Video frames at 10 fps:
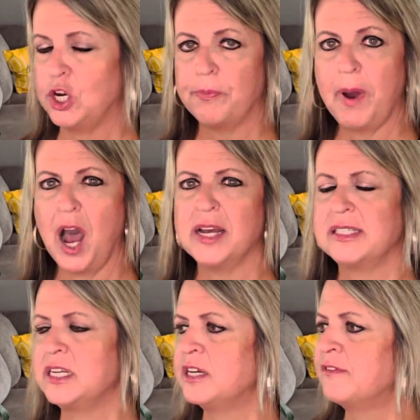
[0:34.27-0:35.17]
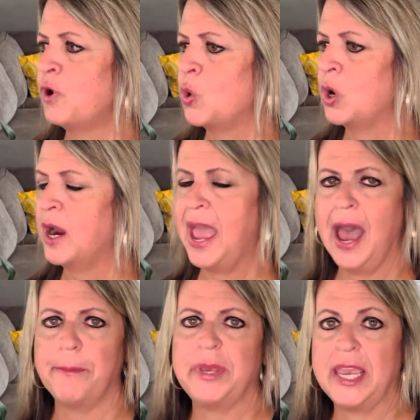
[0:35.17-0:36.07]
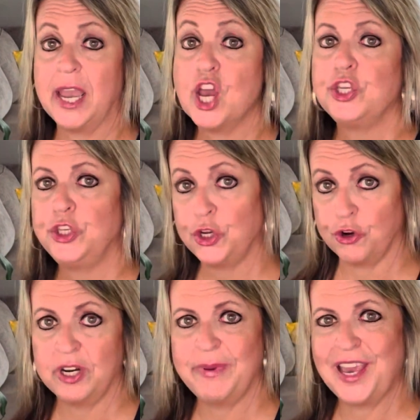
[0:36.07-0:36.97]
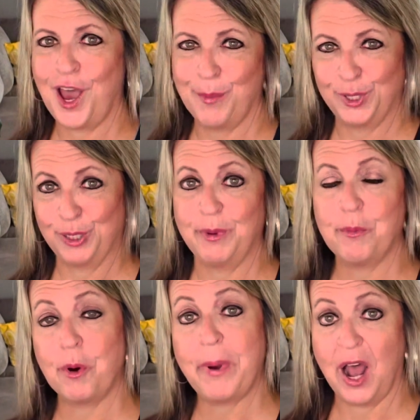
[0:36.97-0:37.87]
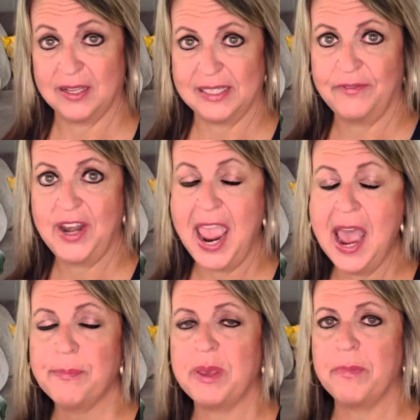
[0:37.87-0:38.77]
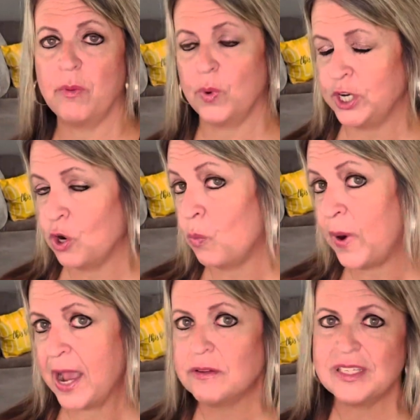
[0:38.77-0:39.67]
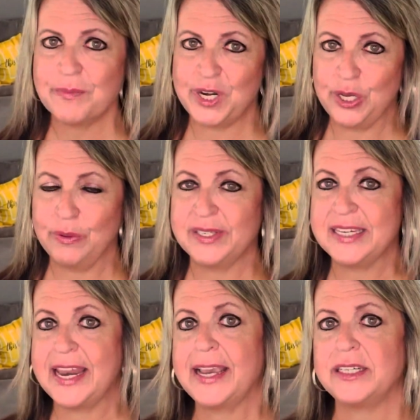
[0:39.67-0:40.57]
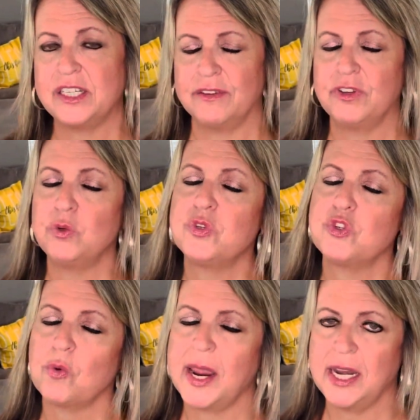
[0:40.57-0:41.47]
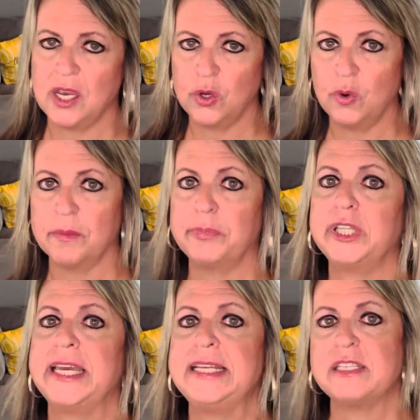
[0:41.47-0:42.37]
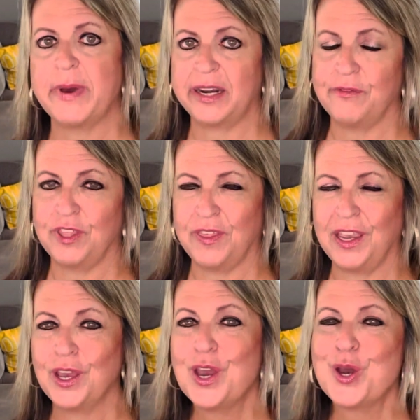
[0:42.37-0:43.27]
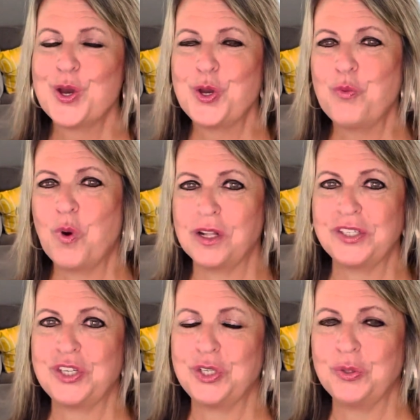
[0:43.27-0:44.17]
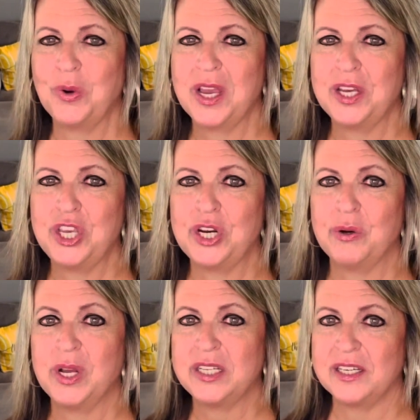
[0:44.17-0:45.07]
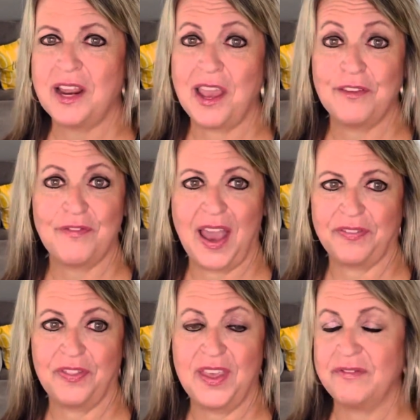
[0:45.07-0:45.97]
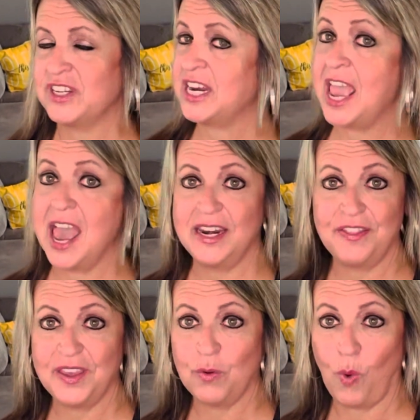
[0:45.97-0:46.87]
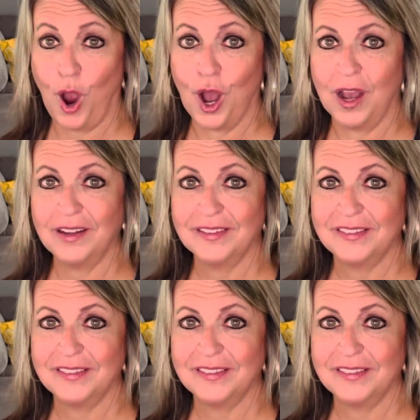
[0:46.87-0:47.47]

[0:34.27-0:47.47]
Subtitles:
positive or happy, you're going to become a little bit more positive and happy. But when you're around somebody who's negative, who's draining, who complains about everything, who wants to, deny the fact that they've done anything wrong,